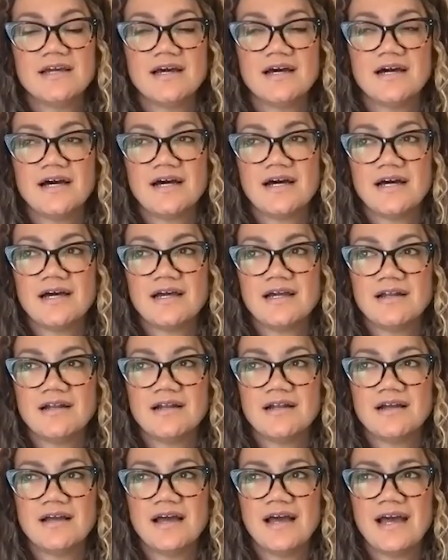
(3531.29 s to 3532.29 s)
Uh,
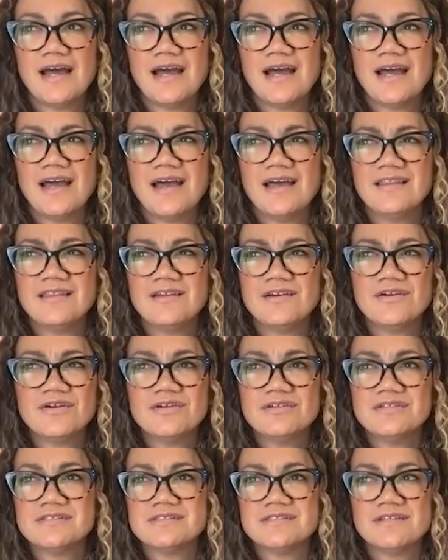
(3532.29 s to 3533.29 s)
there
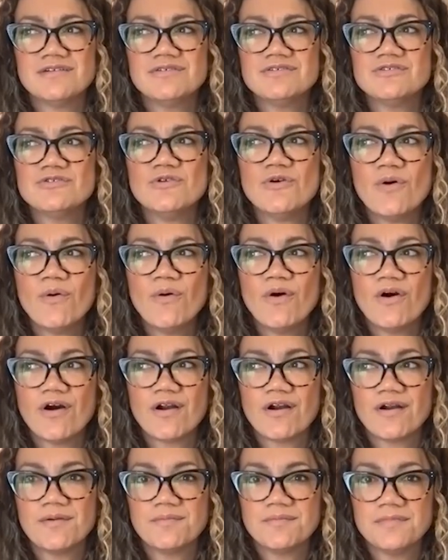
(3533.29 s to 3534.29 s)
is there's no
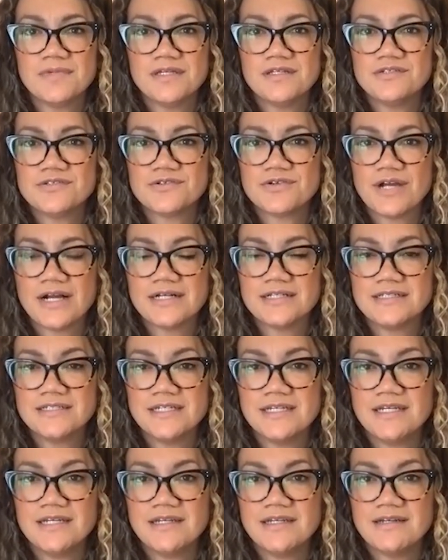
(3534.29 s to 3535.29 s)
harm in
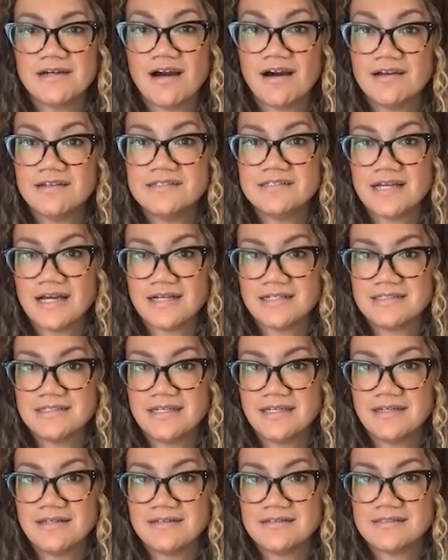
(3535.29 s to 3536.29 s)
directly
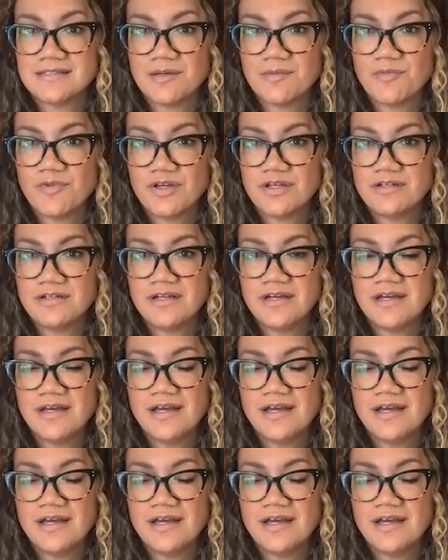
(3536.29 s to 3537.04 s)
contacting someone.